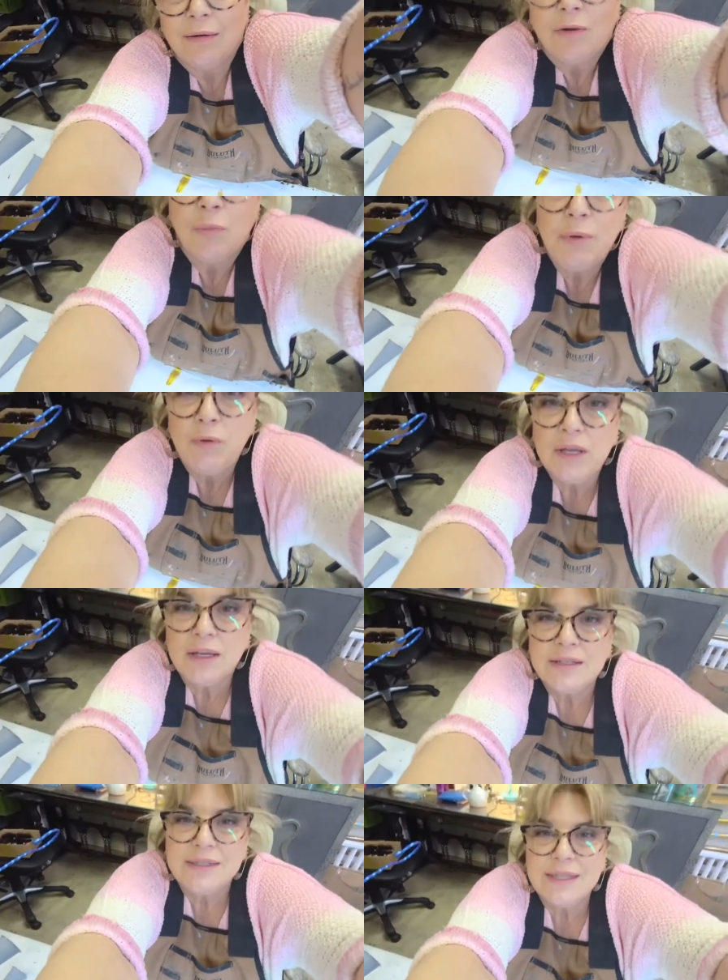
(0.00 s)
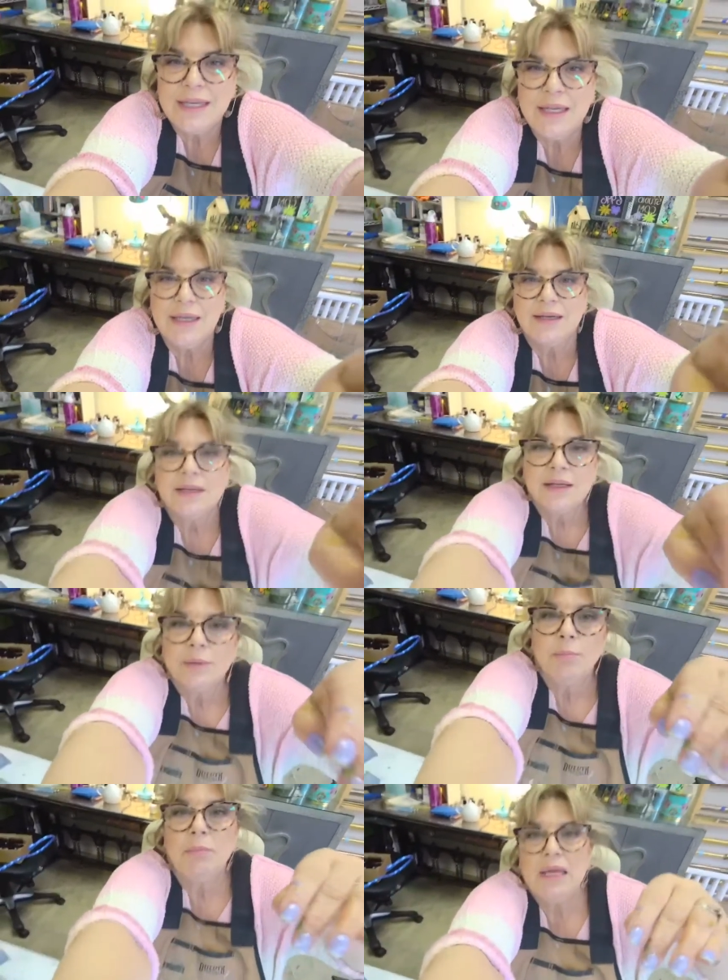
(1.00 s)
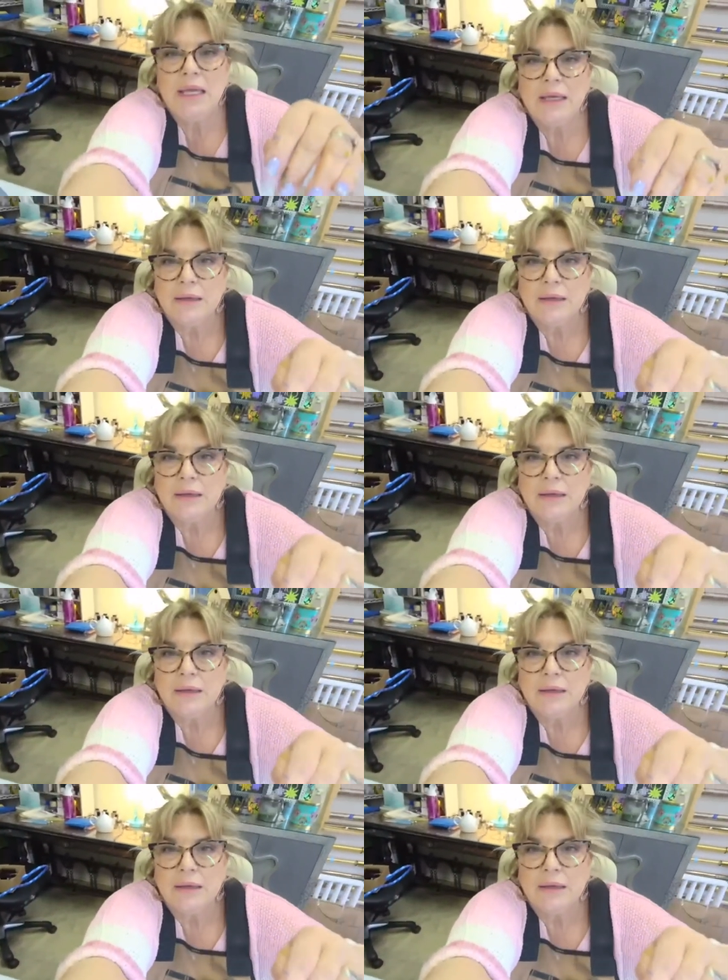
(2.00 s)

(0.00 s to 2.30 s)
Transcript: hope you can see me.